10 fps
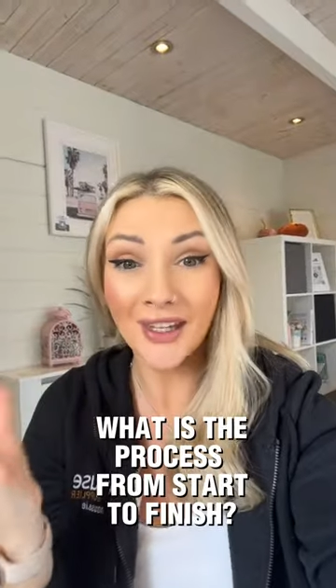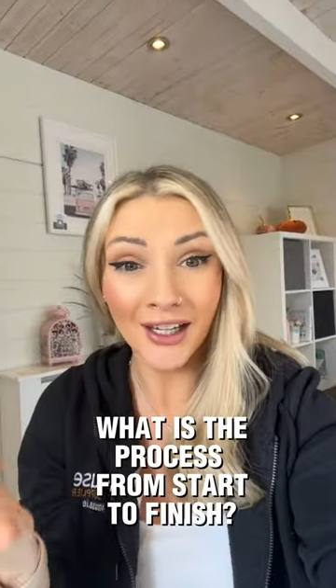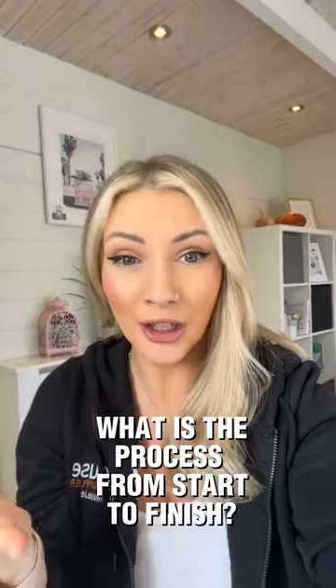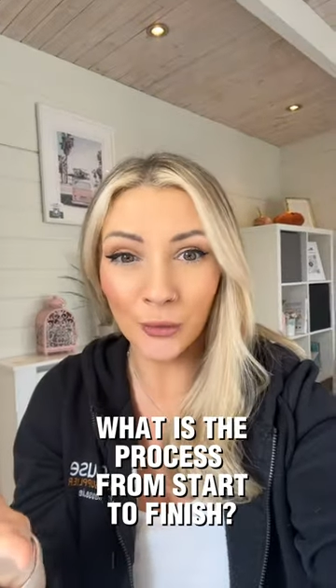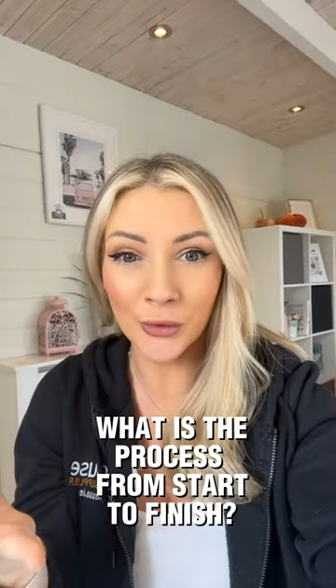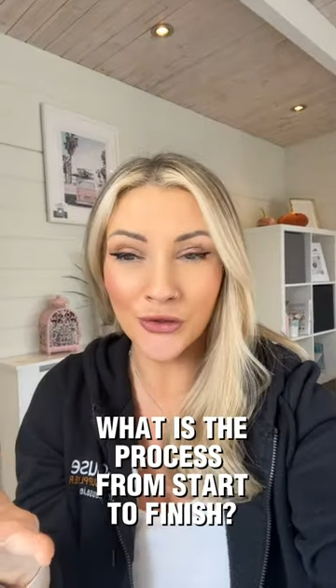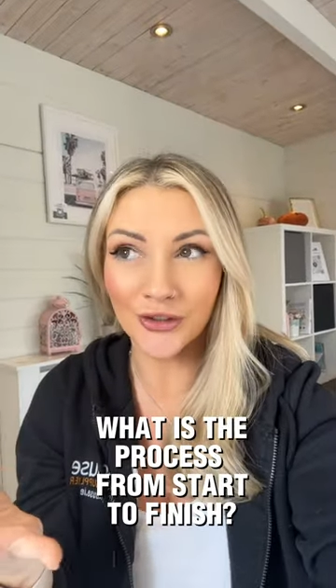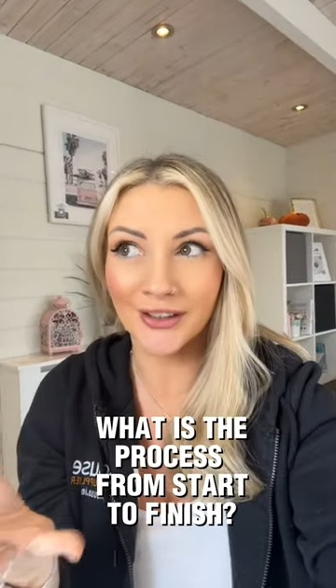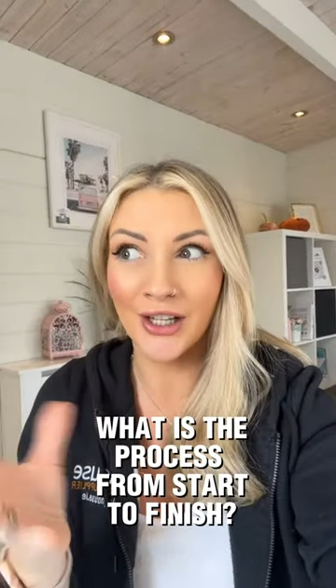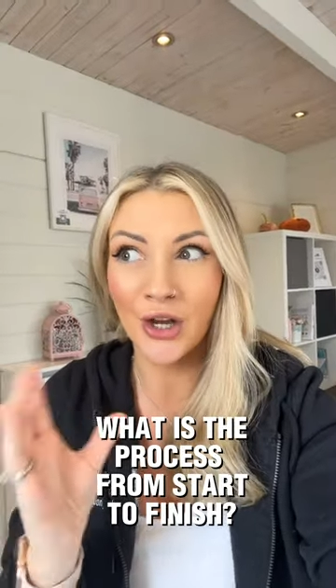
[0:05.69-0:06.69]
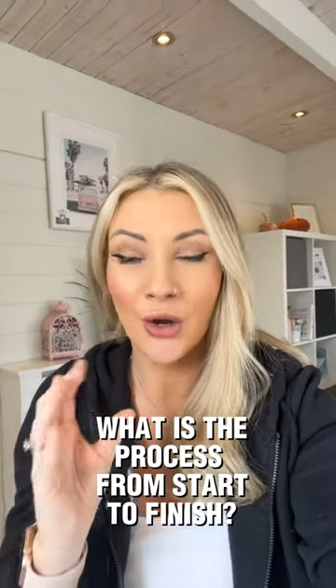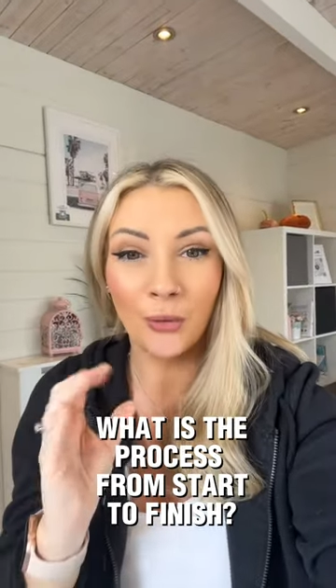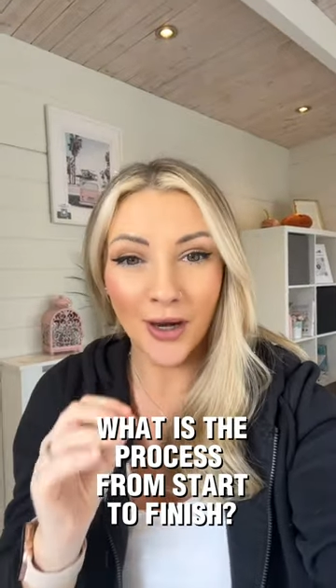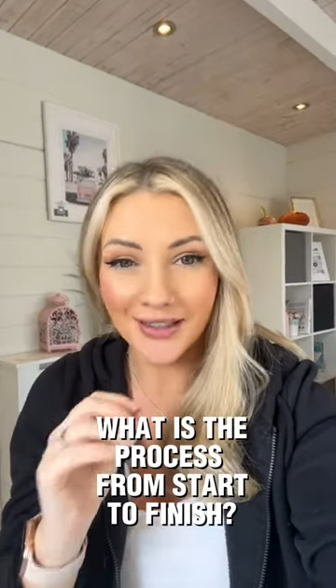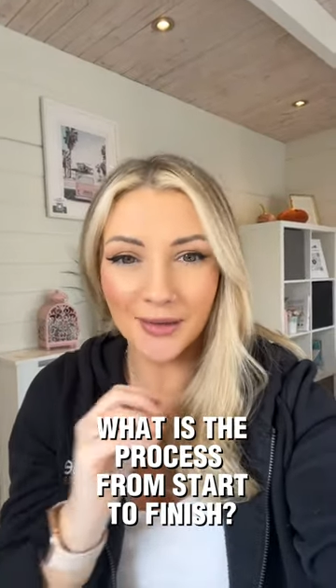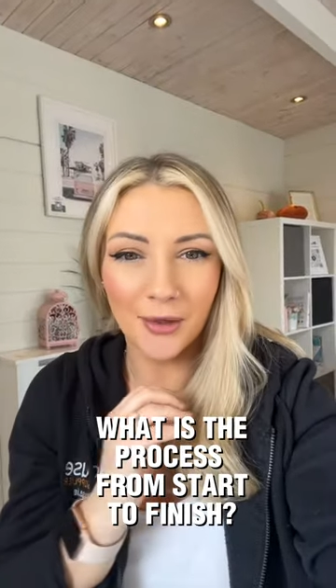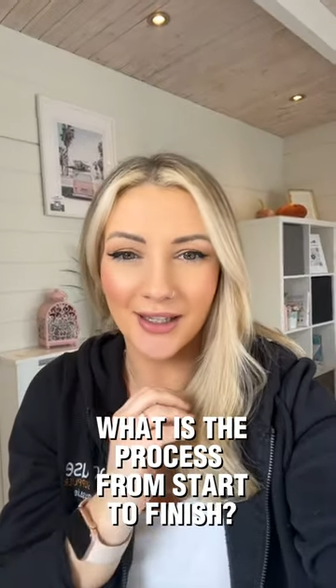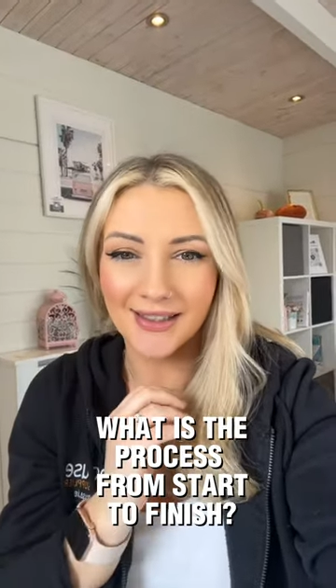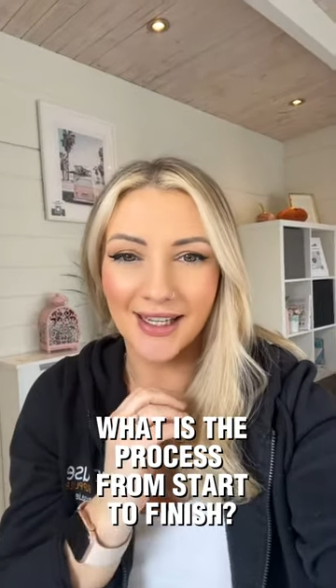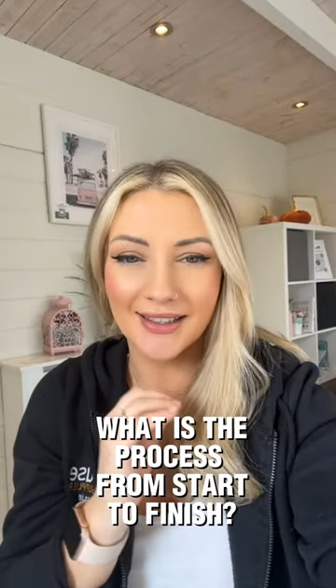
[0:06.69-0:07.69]
and are wondering what is the
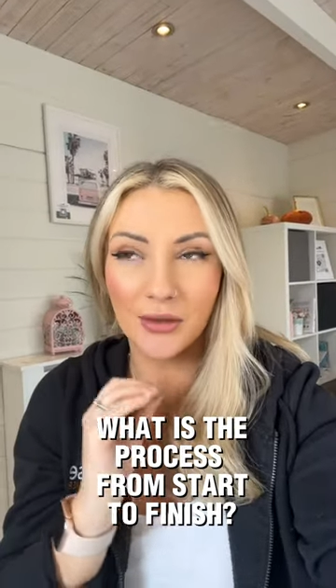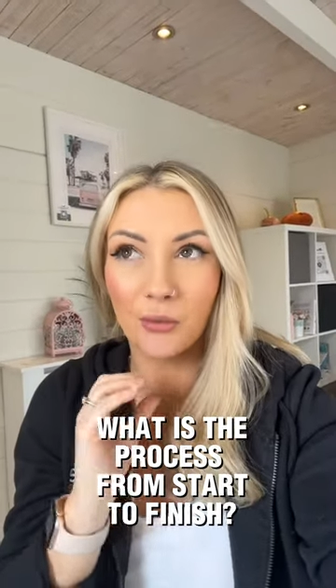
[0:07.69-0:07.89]
process,